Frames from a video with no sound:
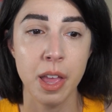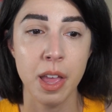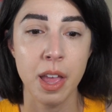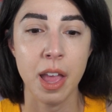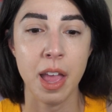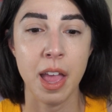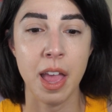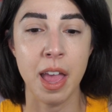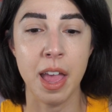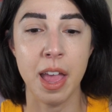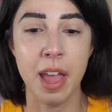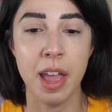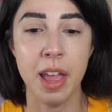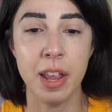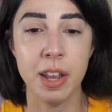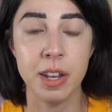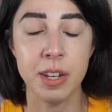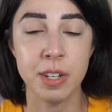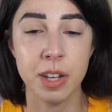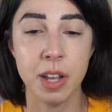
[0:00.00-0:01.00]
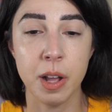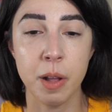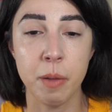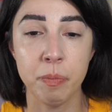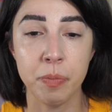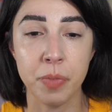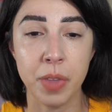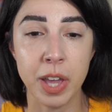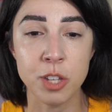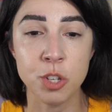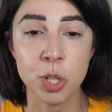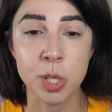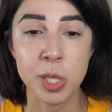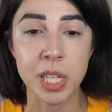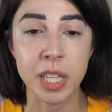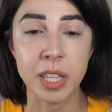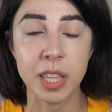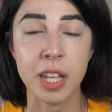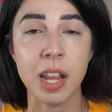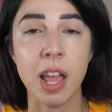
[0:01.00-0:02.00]
And I just
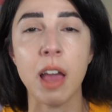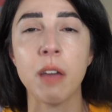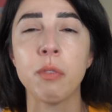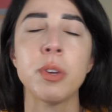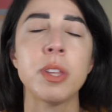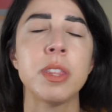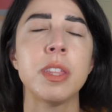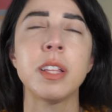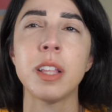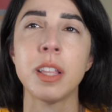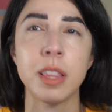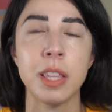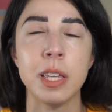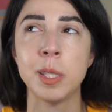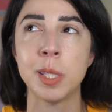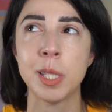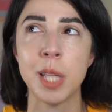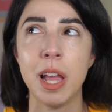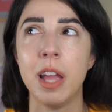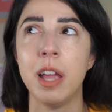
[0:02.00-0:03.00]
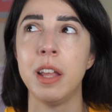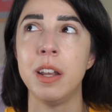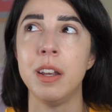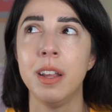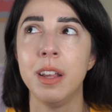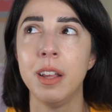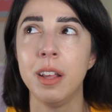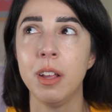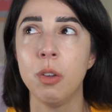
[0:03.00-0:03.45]
think that everything that they said